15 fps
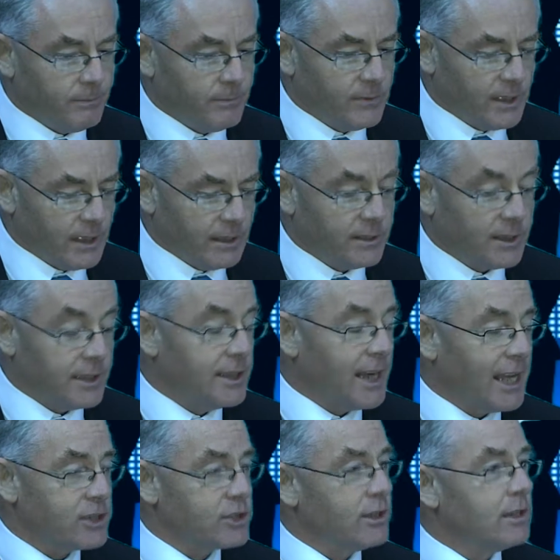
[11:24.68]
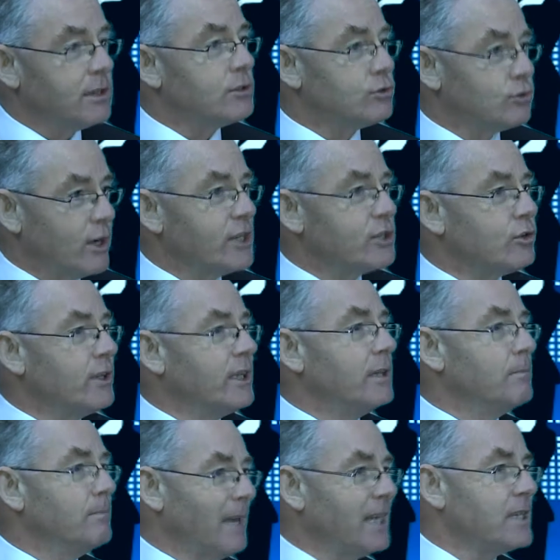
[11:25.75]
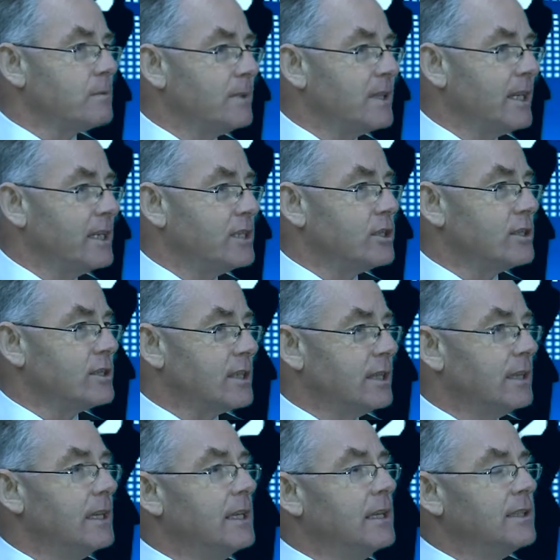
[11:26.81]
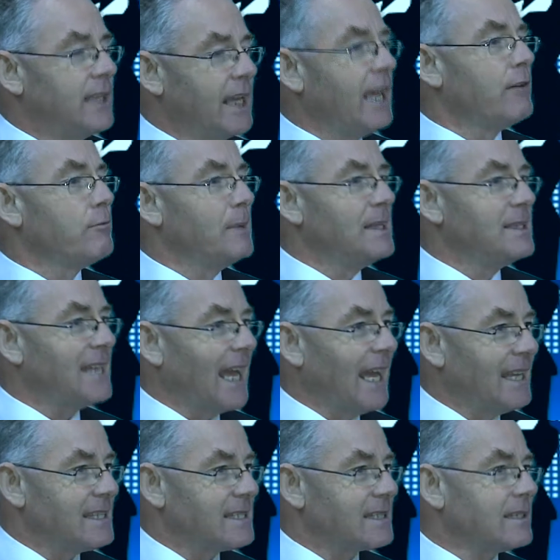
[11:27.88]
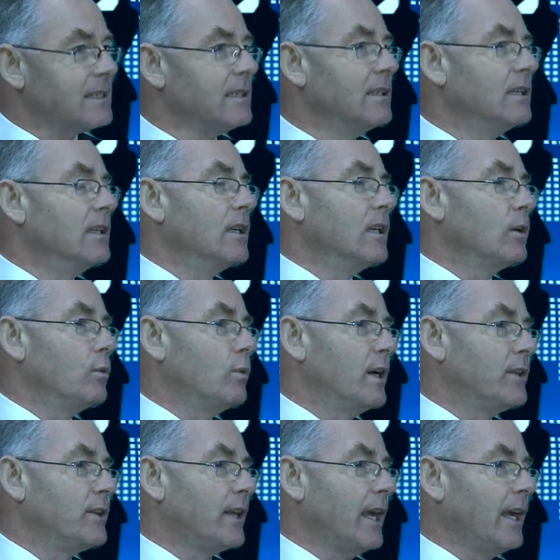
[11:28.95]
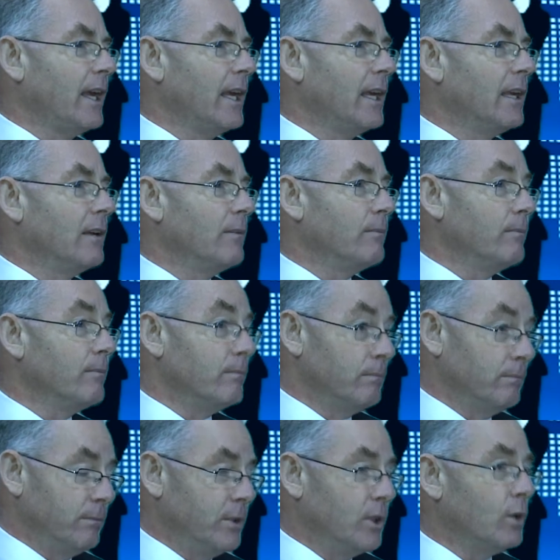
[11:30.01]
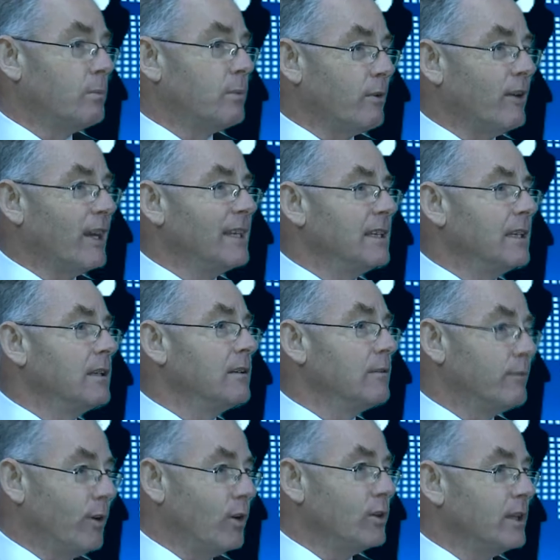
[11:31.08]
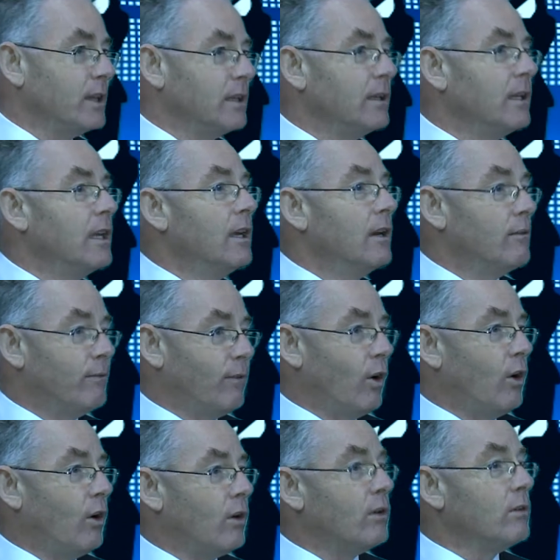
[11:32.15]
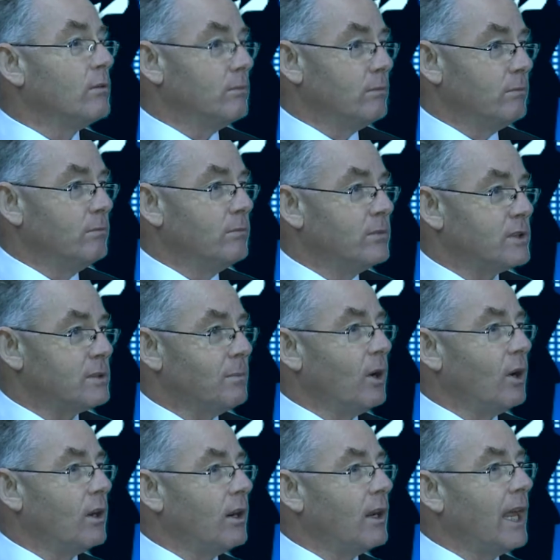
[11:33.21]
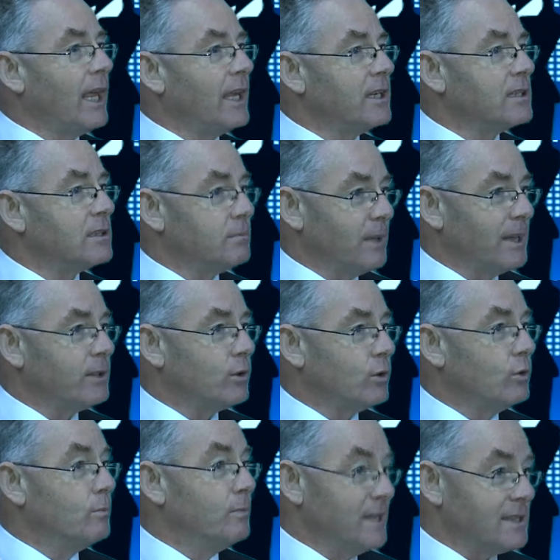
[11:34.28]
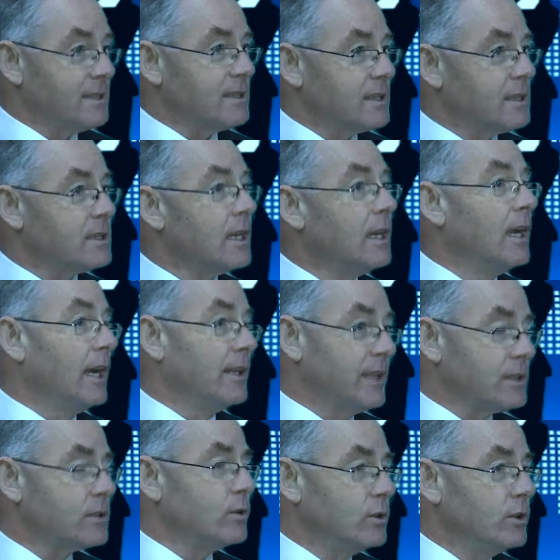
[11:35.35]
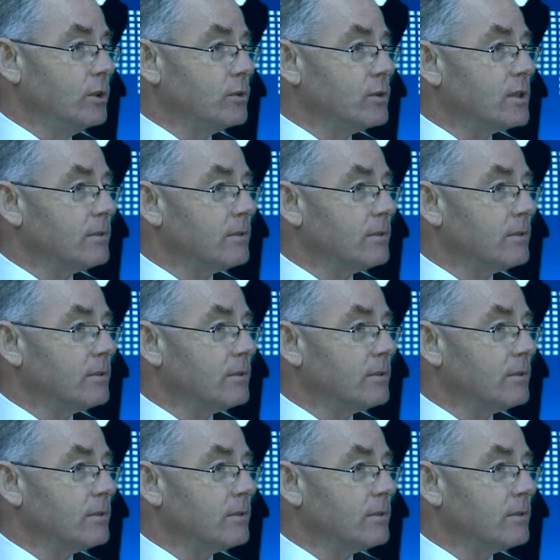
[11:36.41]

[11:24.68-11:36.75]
the National Treasury Management Agency. They have been tasked with providing funding for small and micro businesses, and that's good news.